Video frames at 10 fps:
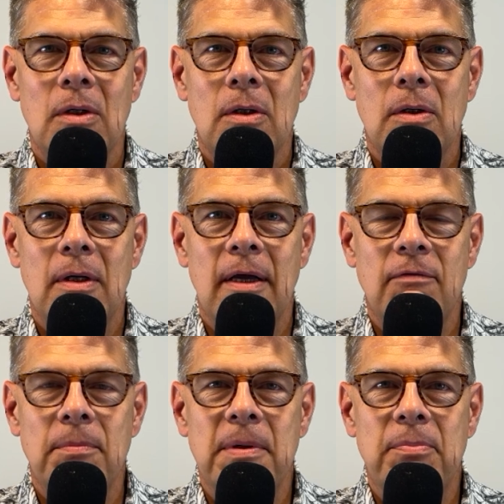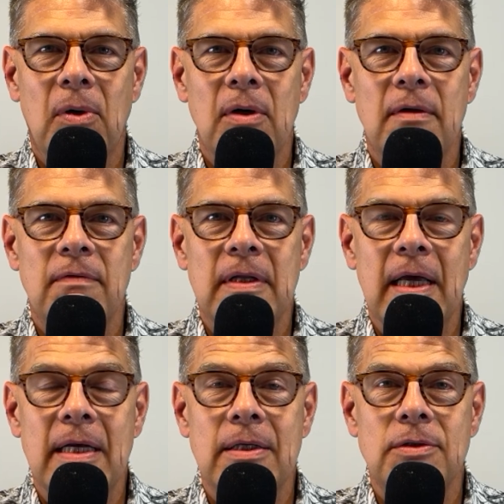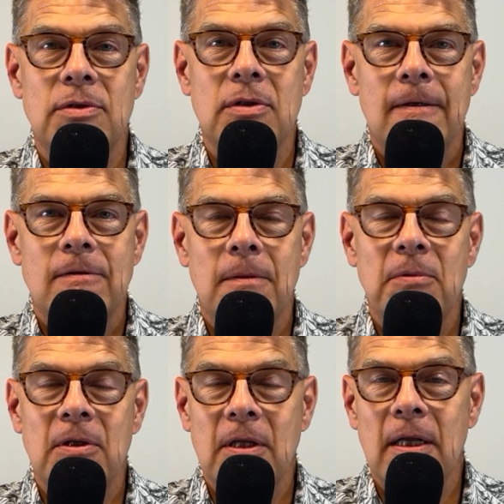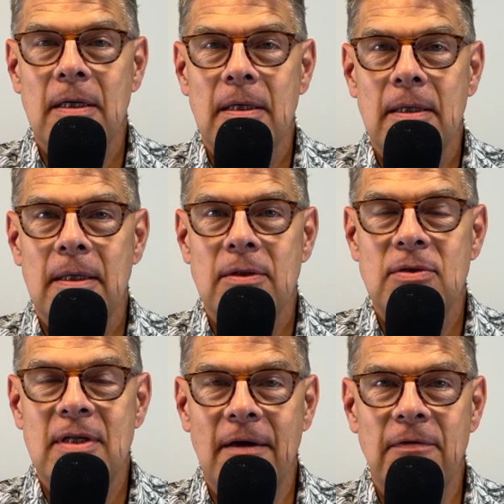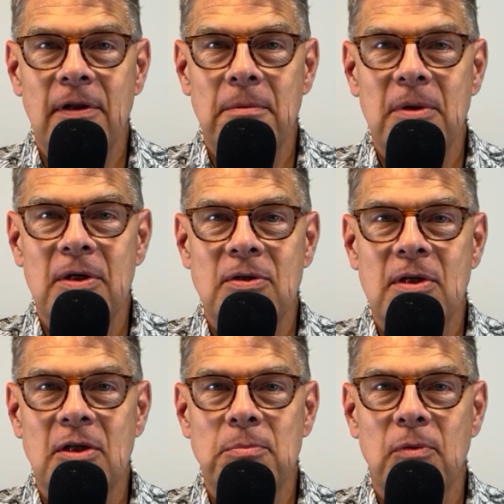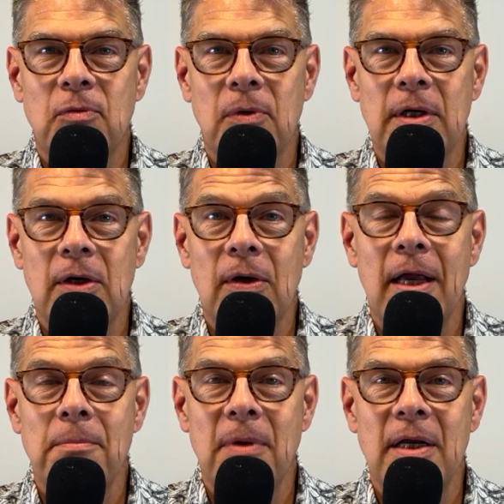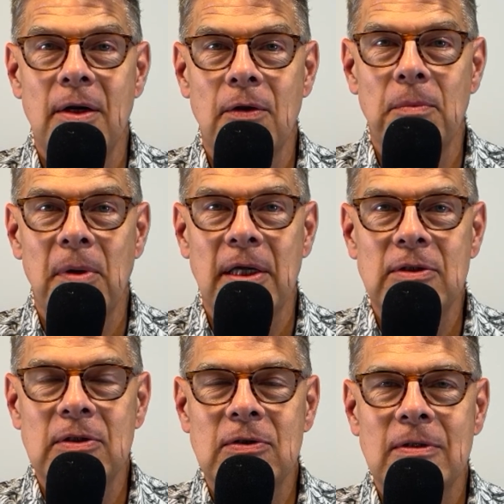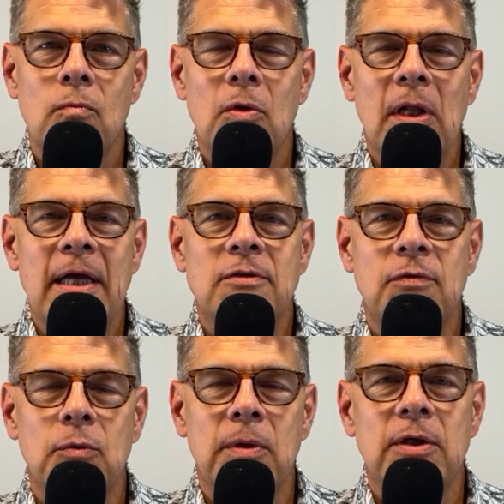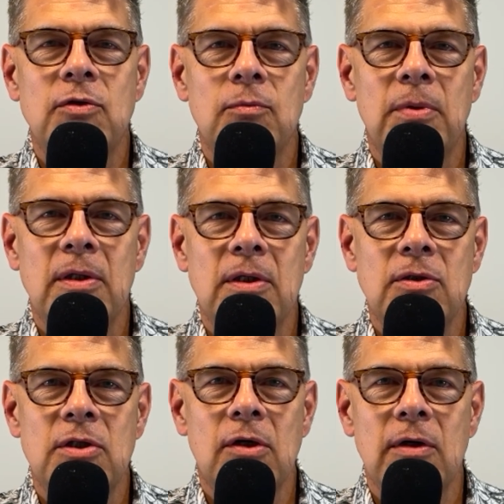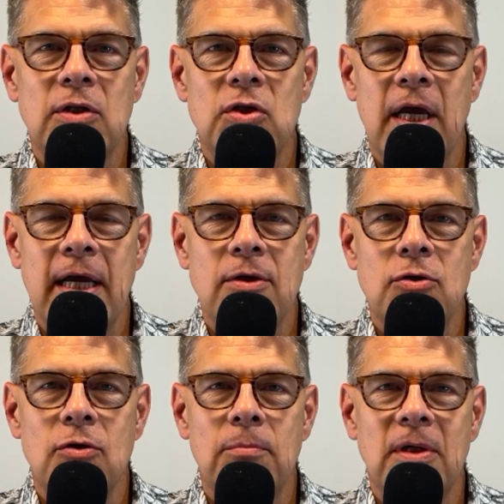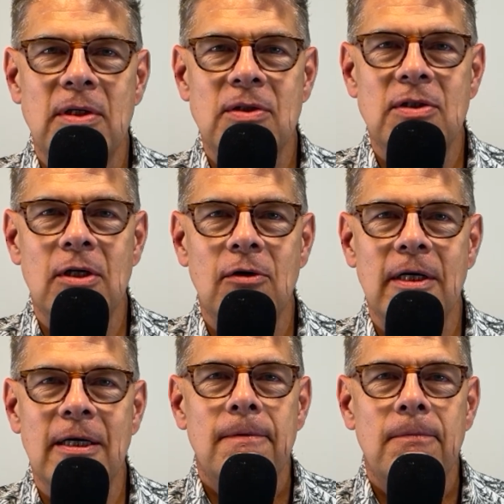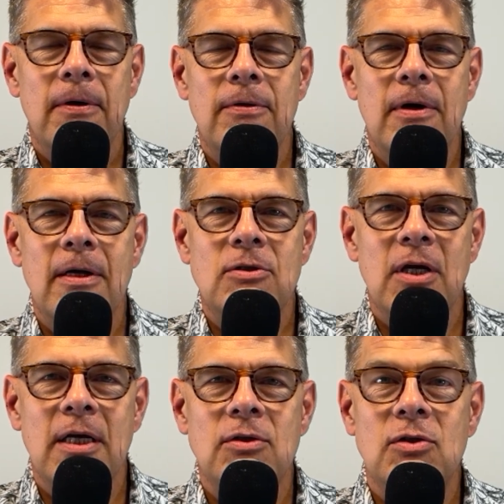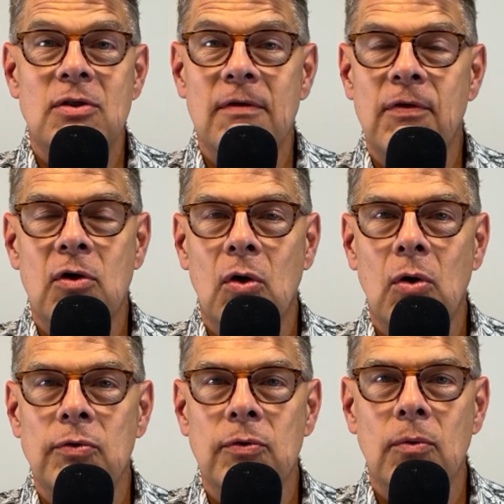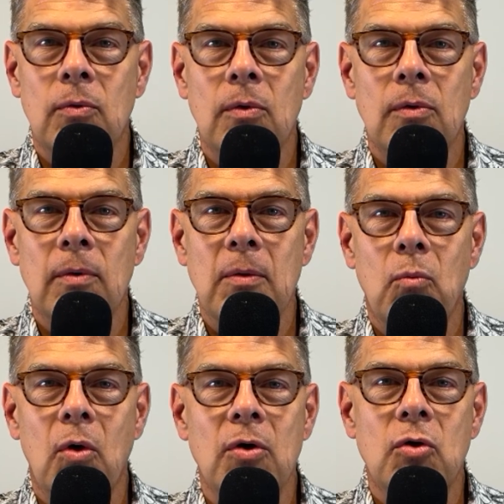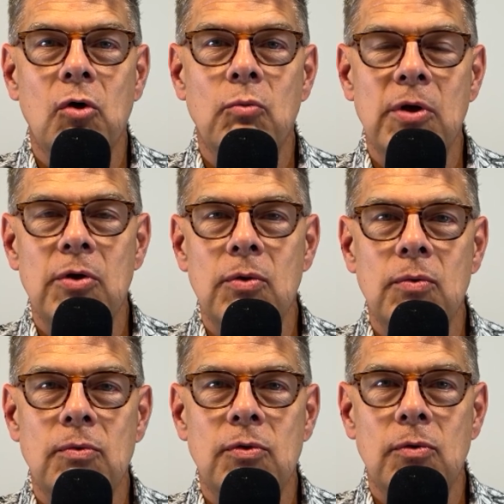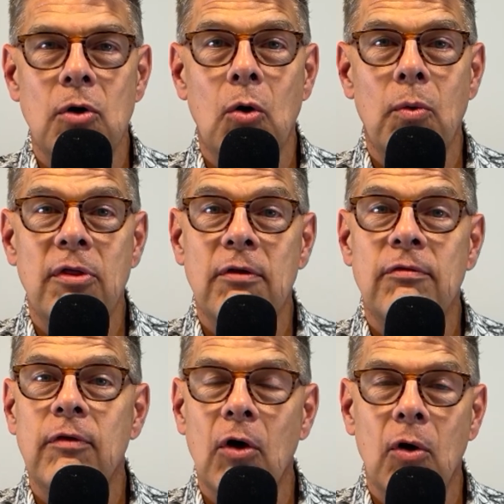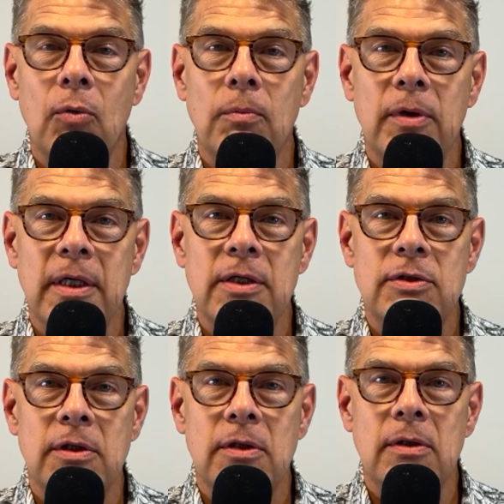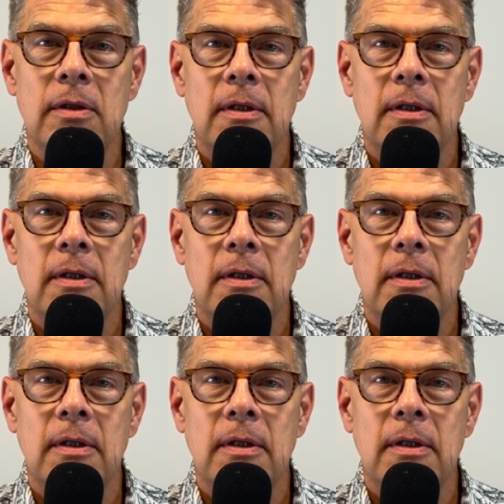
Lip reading: could ever be part of. And that is something that has definitely been discussed before here and many other places. The last few weeks, you've been considering change. You've been considering whether or not change is difficult and what could we do to go with the flow easier.